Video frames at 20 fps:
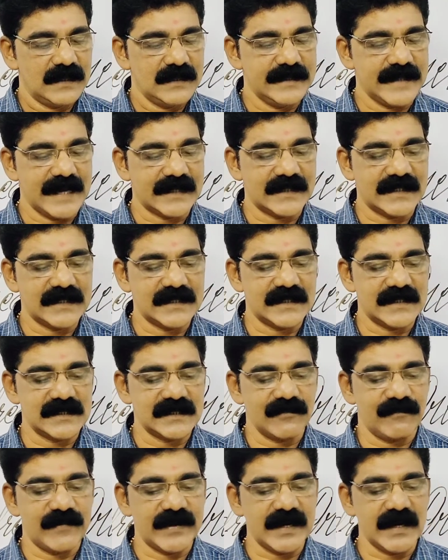That this is
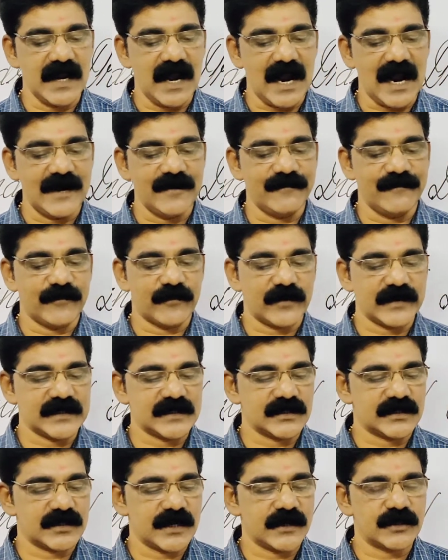a very
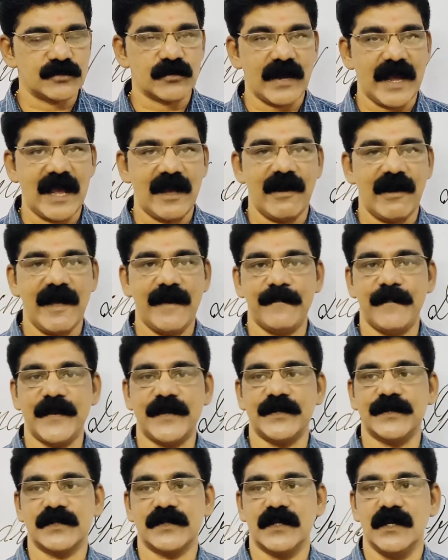unfortunate thing to have
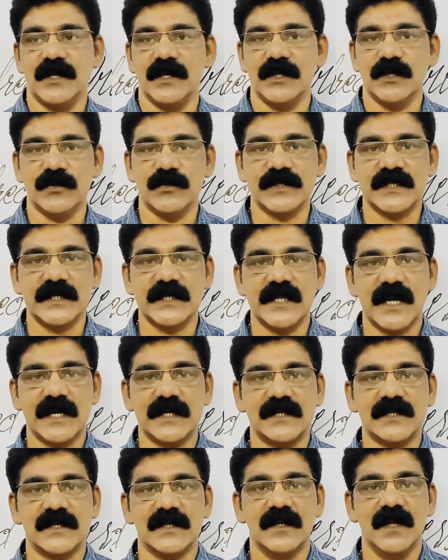happened. You see
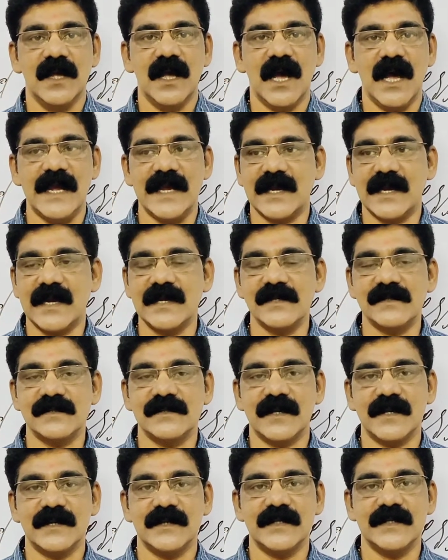that I
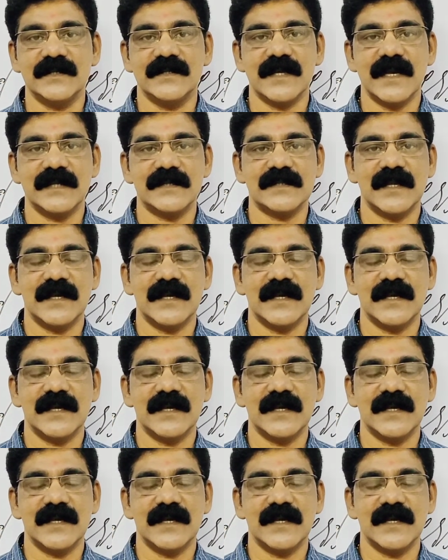consider this as